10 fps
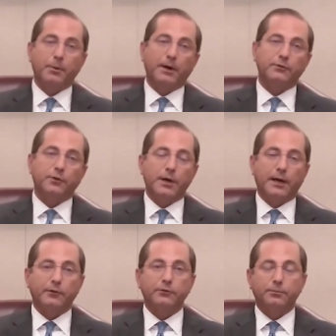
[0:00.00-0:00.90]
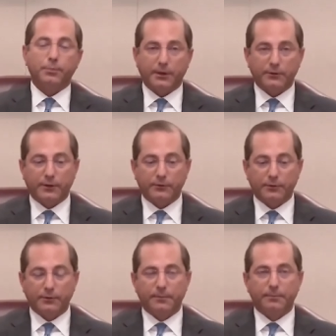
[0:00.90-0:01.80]

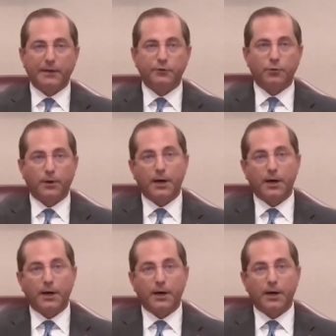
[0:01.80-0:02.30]
predecessor and mentor,